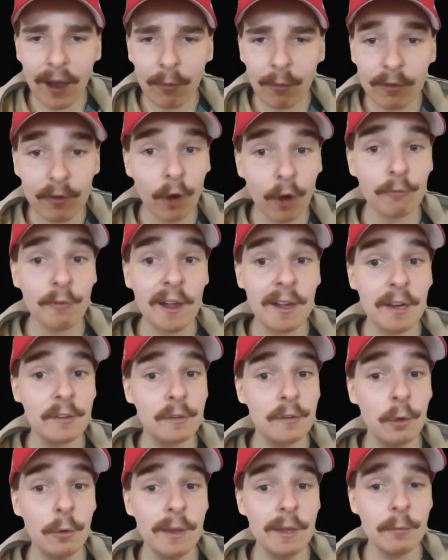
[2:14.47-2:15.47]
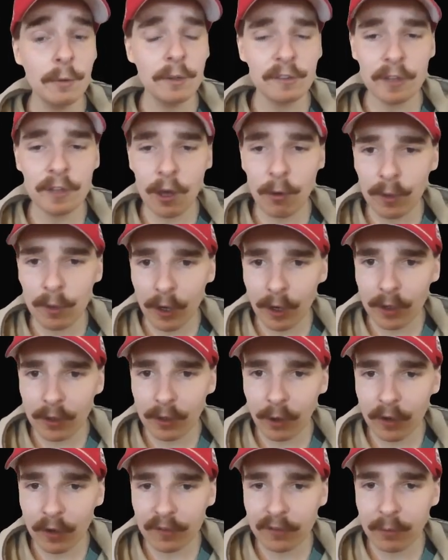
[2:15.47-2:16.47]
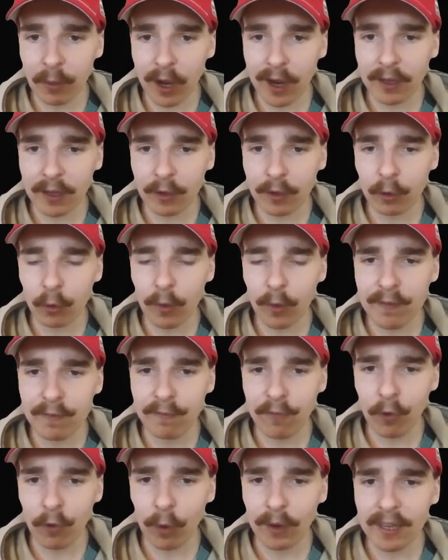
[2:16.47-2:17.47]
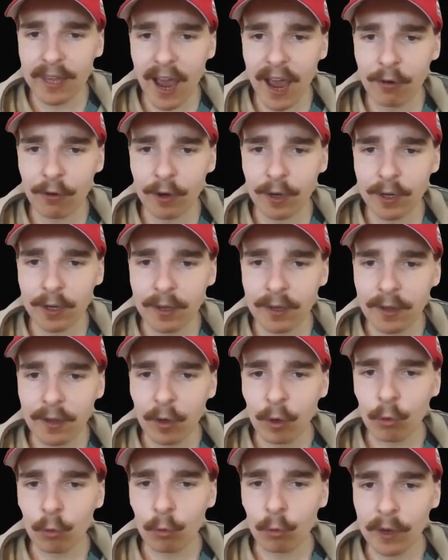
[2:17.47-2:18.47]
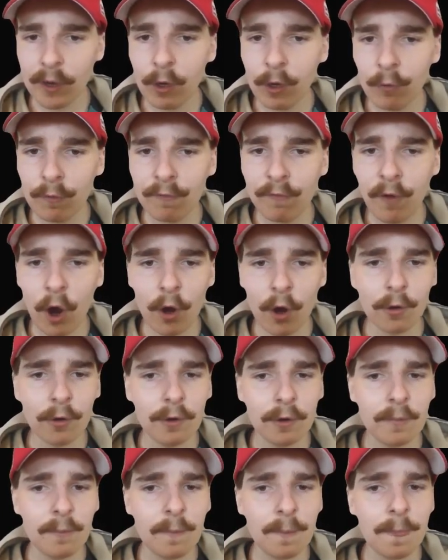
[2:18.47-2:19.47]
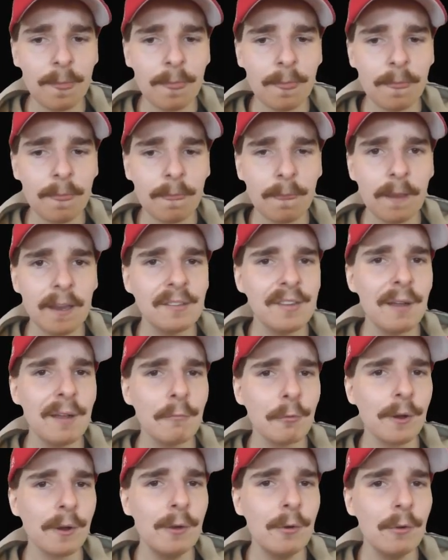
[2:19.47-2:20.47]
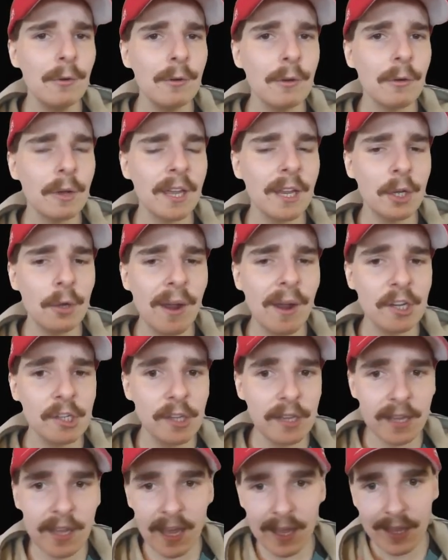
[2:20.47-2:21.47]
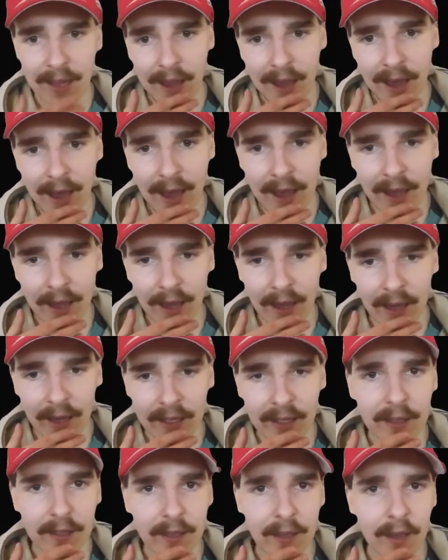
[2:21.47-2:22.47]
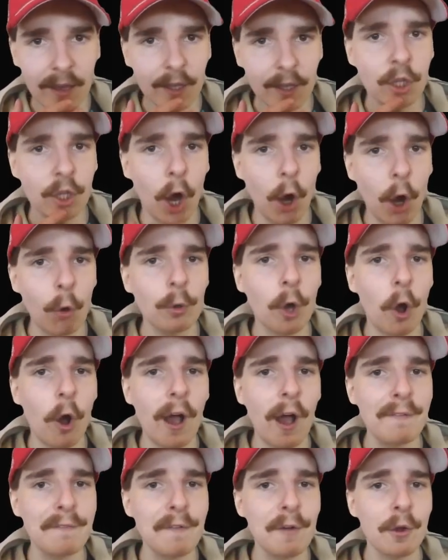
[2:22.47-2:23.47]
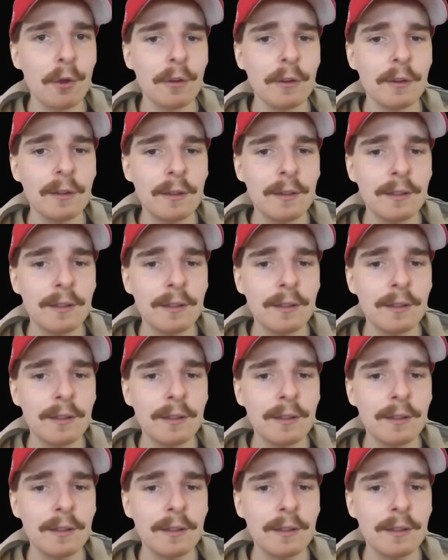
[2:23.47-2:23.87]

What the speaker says: We've got Ratatouille. What's going on? Lost my 24-carat real phone. Is that real? Can you actually get a gold iPhone?